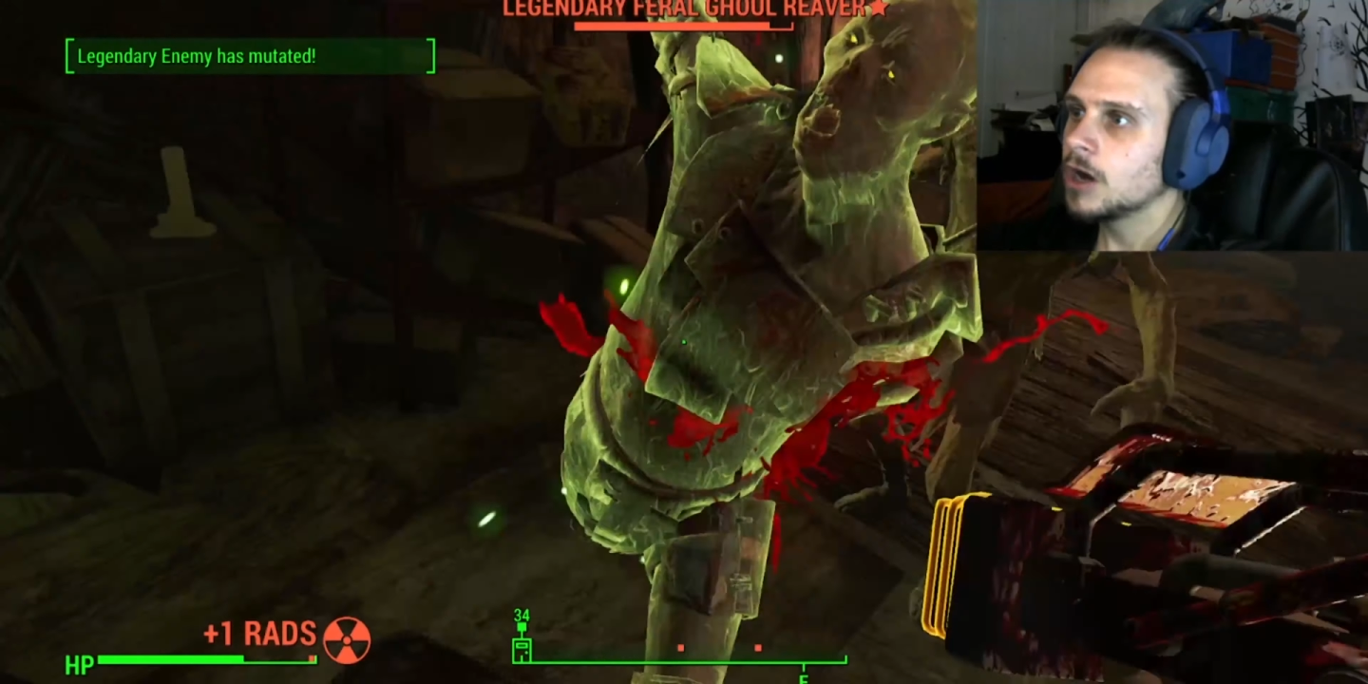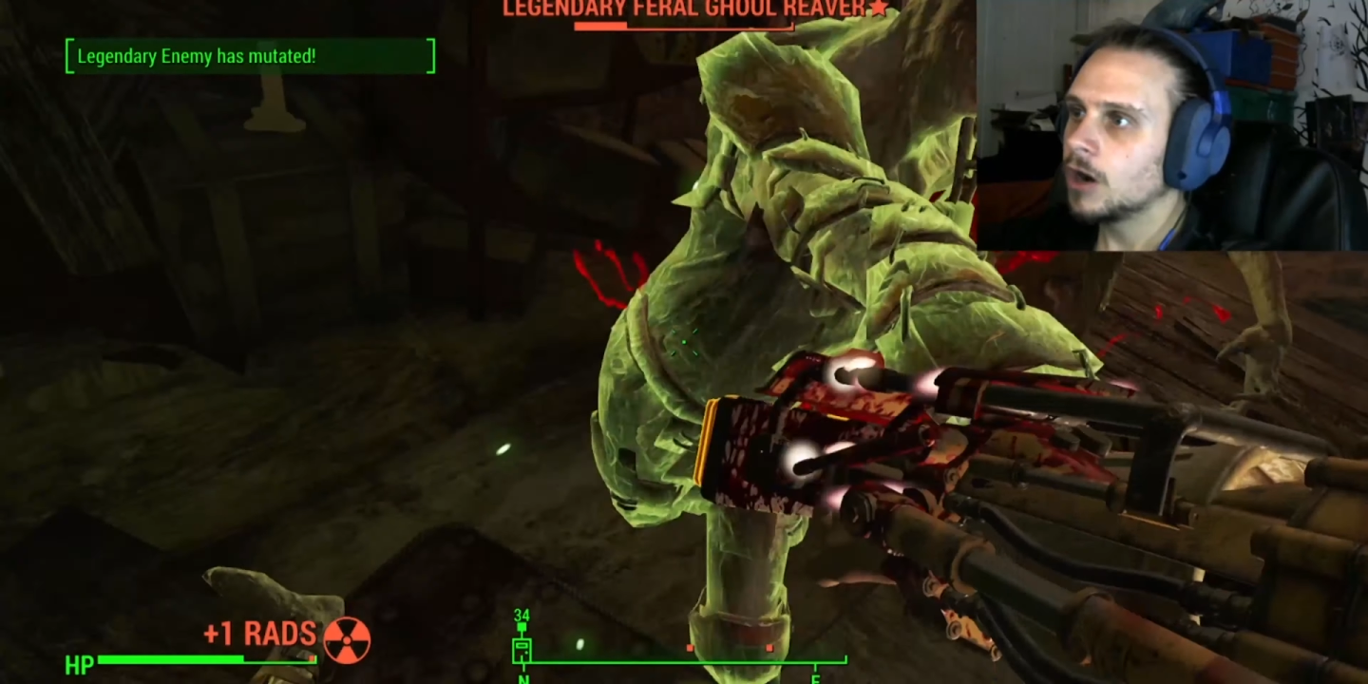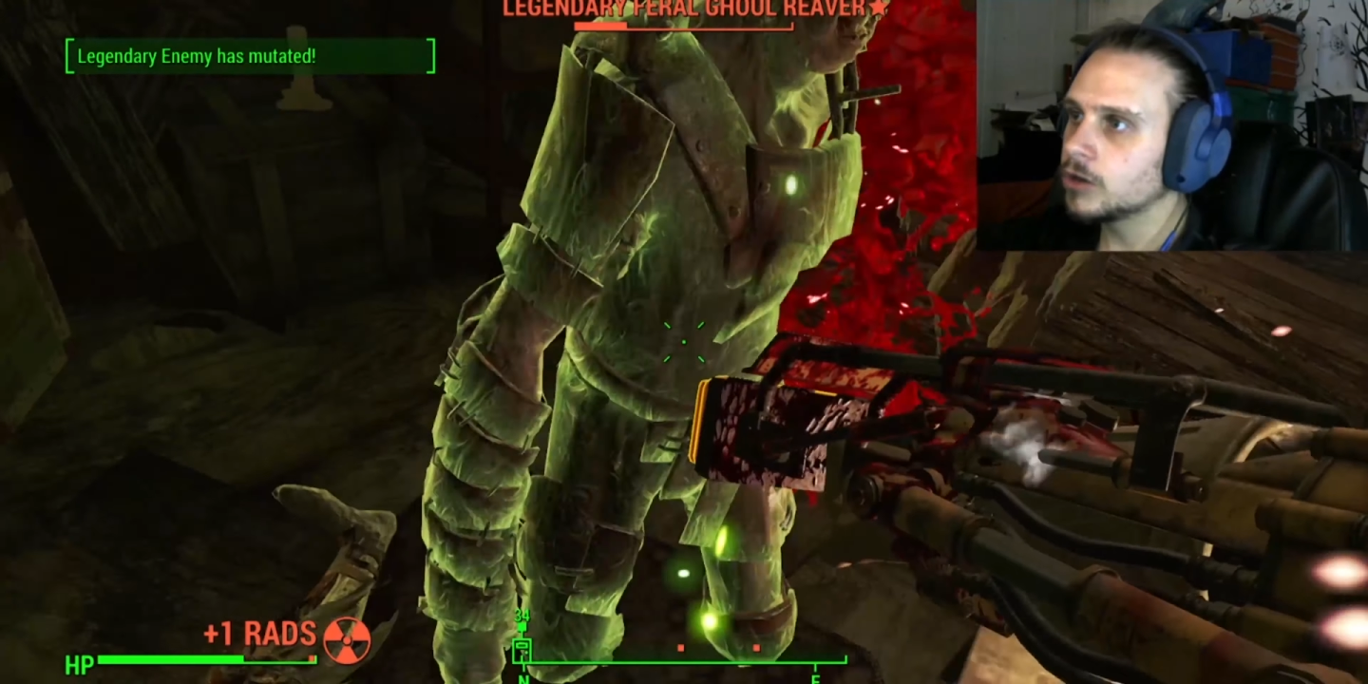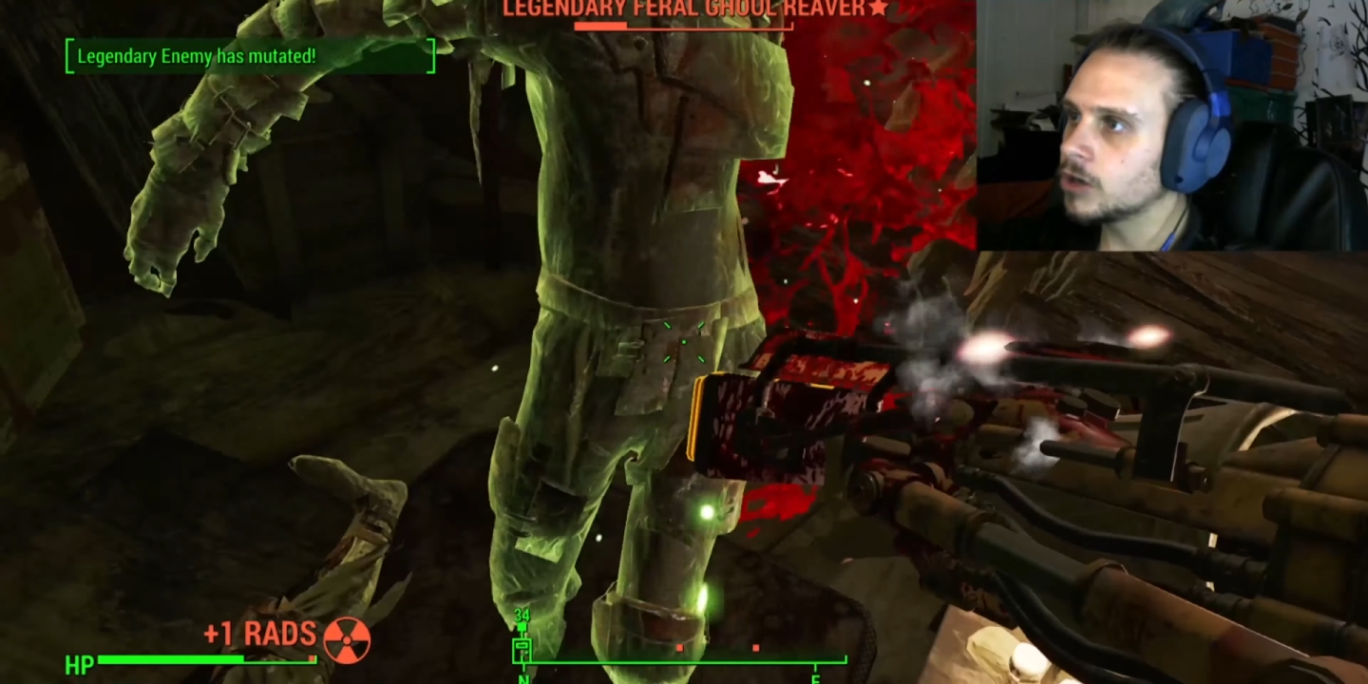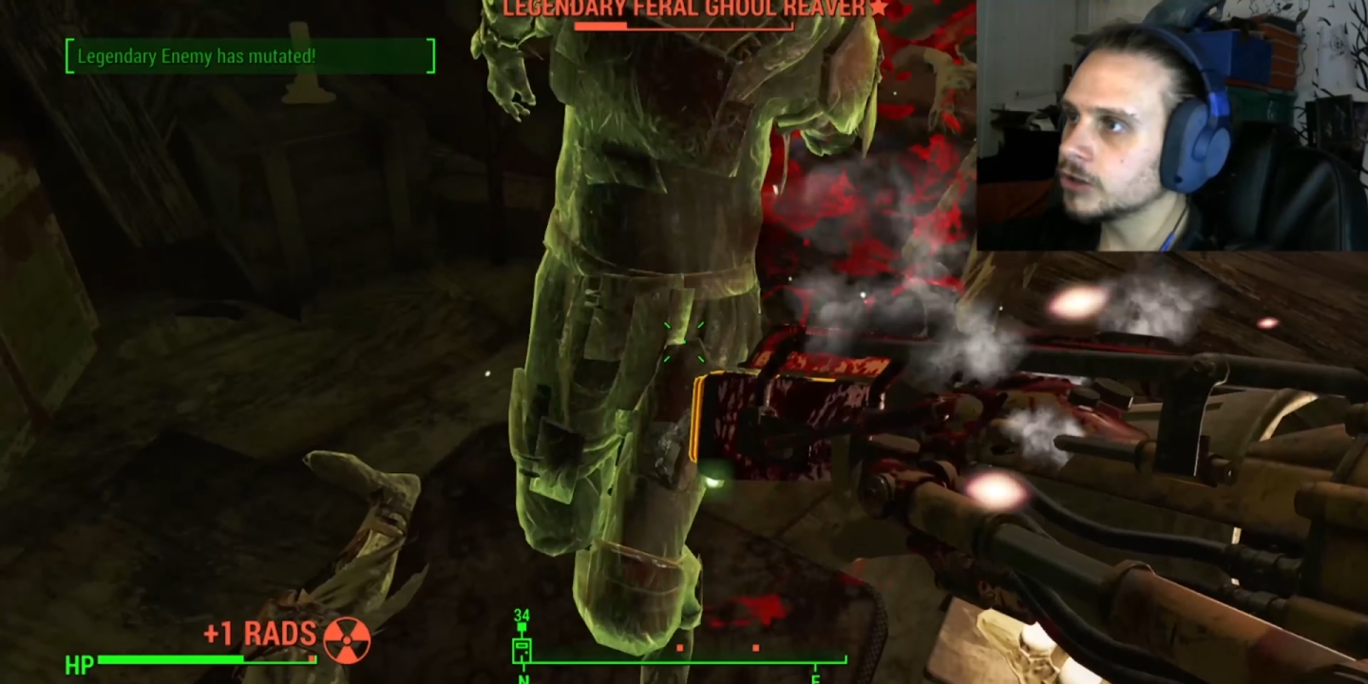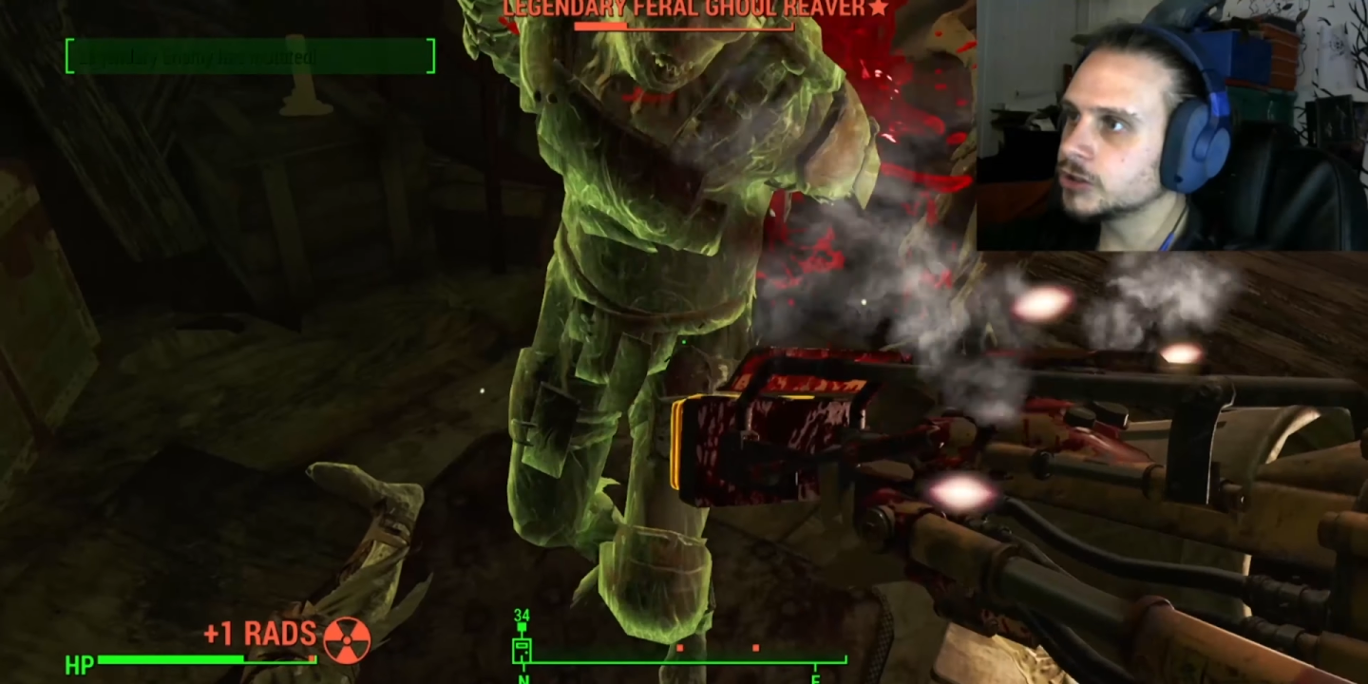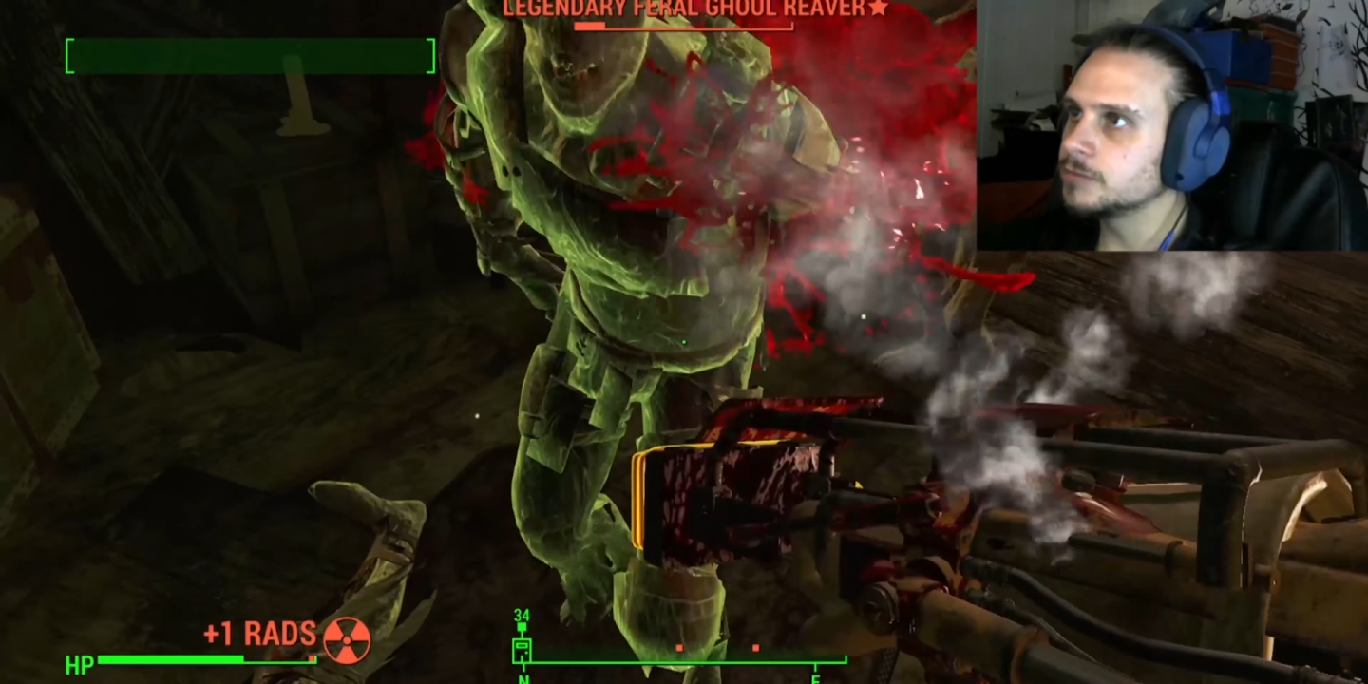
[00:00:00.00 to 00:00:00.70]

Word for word: Oh god. You